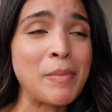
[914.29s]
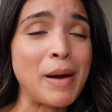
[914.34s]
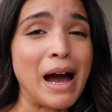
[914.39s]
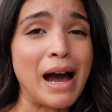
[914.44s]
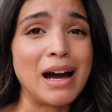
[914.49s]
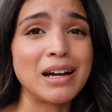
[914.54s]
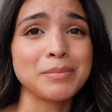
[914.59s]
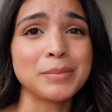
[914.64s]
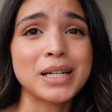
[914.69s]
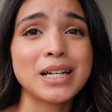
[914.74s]

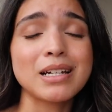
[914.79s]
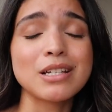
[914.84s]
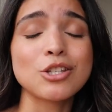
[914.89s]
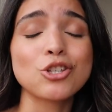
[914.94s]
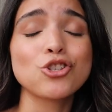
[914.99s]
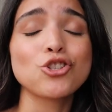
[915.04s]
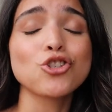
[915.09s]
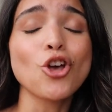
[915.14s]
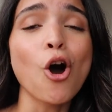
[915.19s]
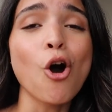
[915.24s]
bad because
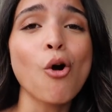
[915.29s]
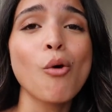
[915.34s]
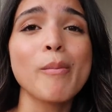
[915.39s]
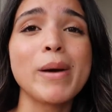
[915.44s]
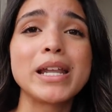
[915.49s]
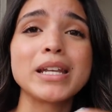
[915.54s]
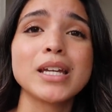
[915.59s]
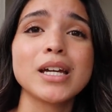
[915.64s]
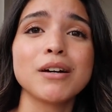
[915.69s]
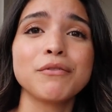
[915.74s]
so
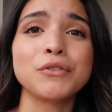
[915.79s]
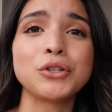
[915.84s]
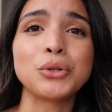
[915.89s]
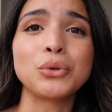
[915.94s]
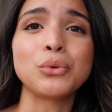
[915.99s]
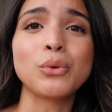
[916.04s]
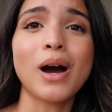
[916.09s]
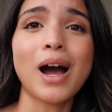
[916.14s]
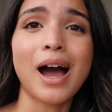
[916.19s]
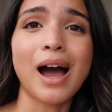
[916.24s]
many of
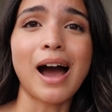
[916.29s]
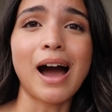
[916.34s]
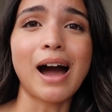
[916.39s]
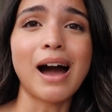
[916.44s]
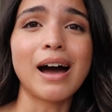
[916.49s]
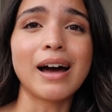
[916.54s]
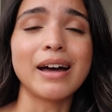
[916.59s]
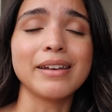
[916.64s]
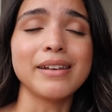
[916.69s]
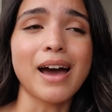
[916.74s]
you
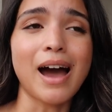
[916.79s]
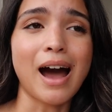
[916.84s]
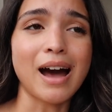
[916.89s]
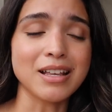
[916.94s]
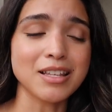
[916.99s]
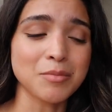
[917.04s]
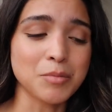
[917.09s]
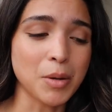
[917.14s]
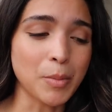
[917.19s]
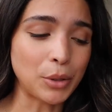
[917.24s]
had
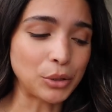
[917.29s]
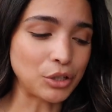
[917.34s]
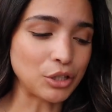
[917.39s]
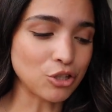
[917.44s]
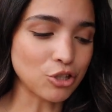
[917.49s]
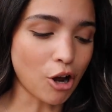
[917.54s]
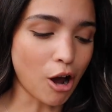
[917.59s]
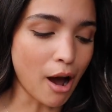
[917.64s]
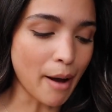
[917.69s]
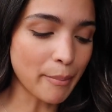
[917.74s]
asked me about this
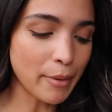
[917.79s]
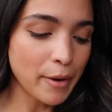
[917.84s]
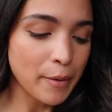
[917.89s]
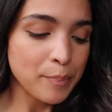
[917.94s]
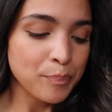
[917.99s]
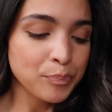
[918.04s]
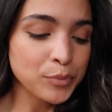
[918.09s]
top